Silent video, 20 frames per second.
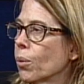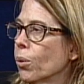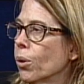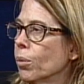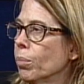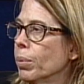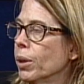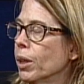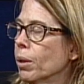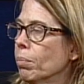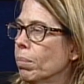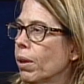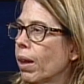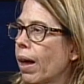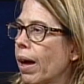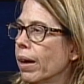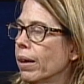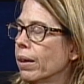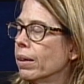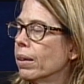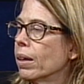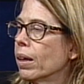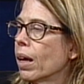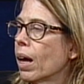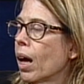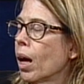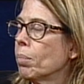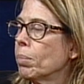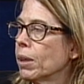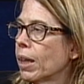will be implied,
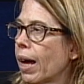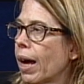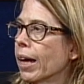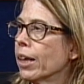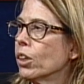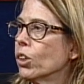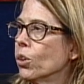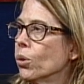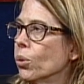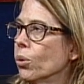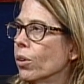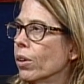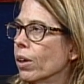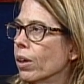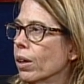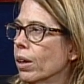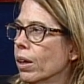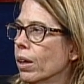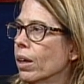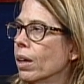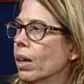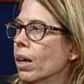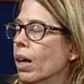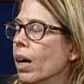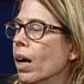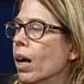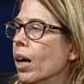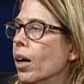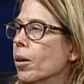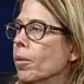applied to the
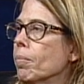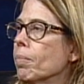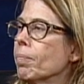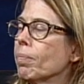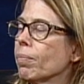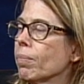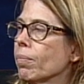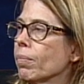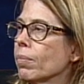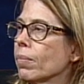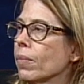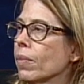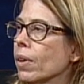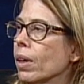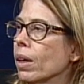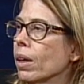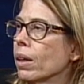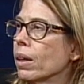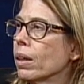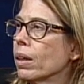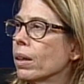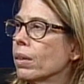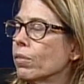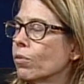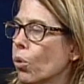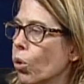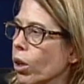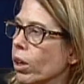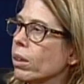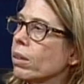um, uh,
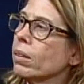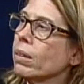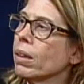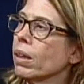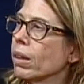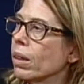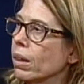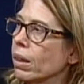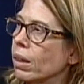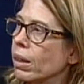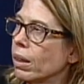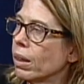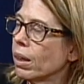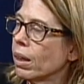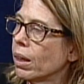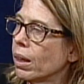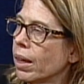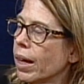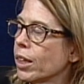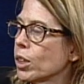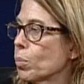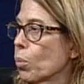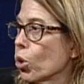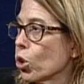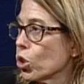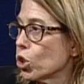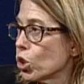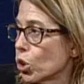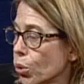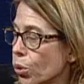foreign uh,
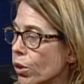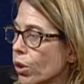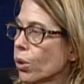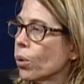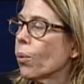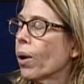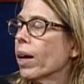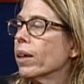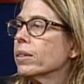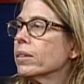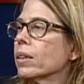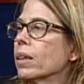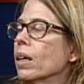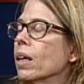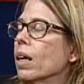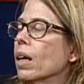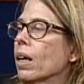exporters to the U.S.